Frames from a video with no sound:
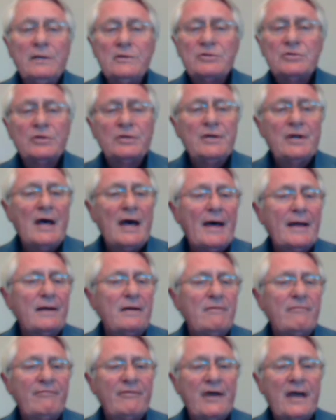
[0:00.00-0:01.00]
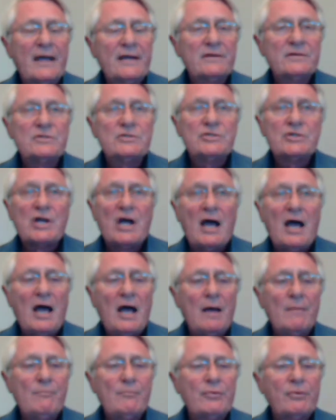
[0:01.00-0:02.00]
Should not affect
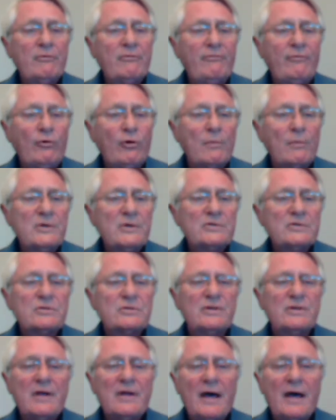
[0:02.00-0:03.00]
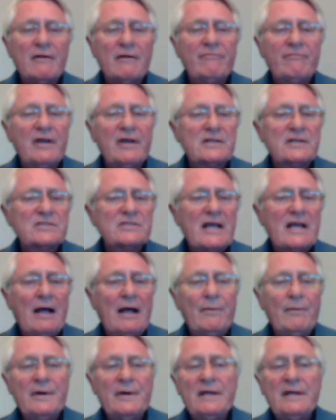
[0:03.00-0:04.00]
job performance, should not affect
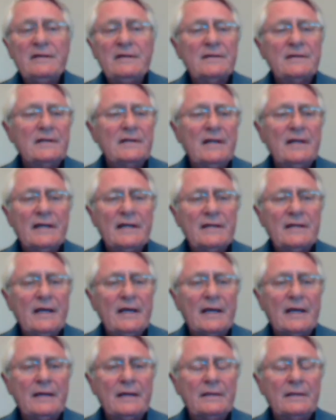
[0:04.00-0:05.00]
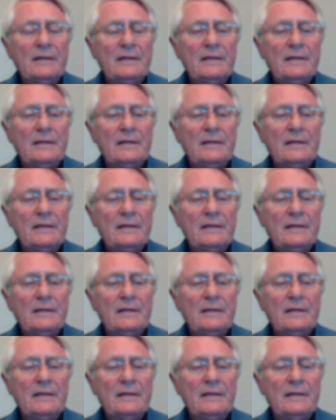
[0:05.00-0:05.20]
salary, anything like that.